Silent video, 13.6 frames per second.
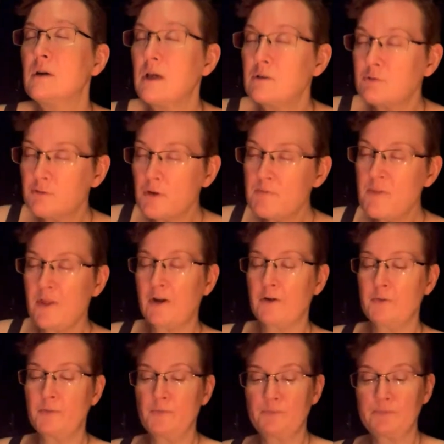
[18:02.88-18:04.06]
And from
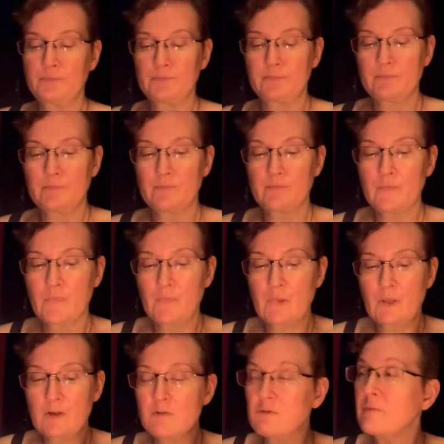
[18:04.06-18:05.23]
there,
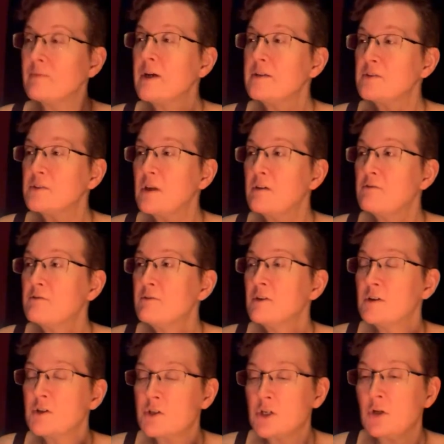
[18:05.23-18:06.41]
from that safe,
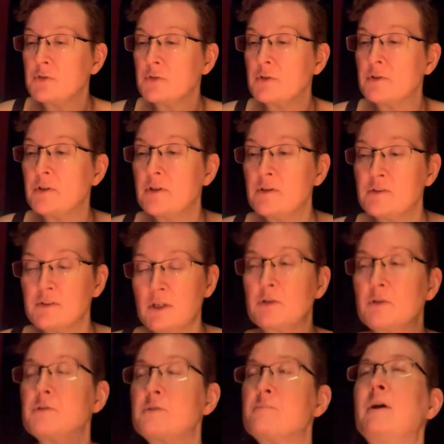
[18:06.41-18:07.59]
sheltered,
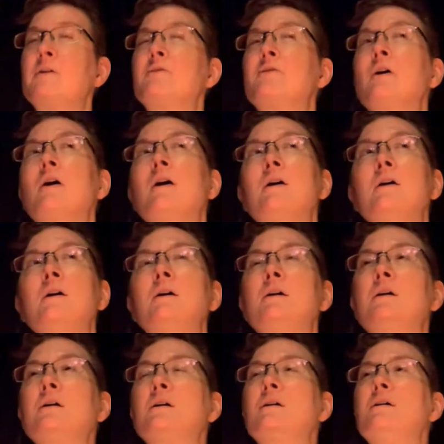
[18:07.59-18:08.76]
centered space,
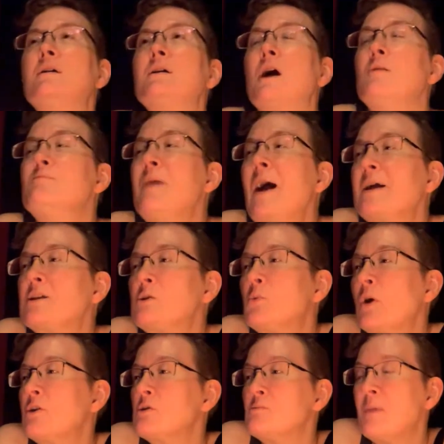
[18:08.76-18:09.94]
come back to
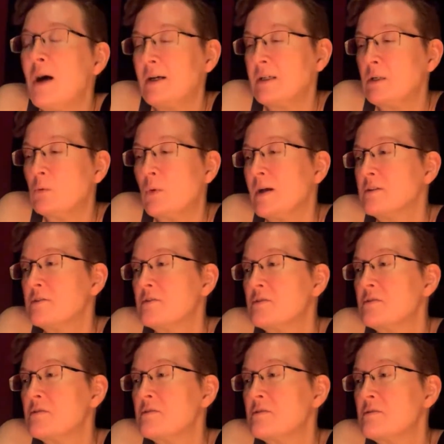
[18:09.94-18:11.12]
where your body
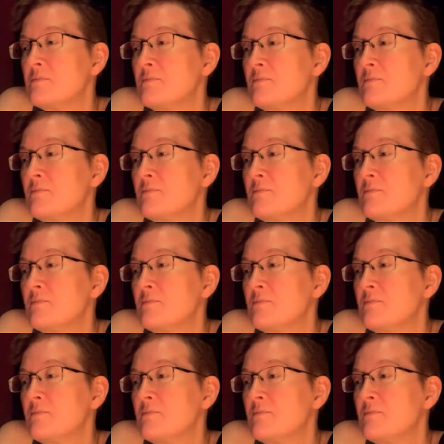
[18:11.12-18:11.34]
rests.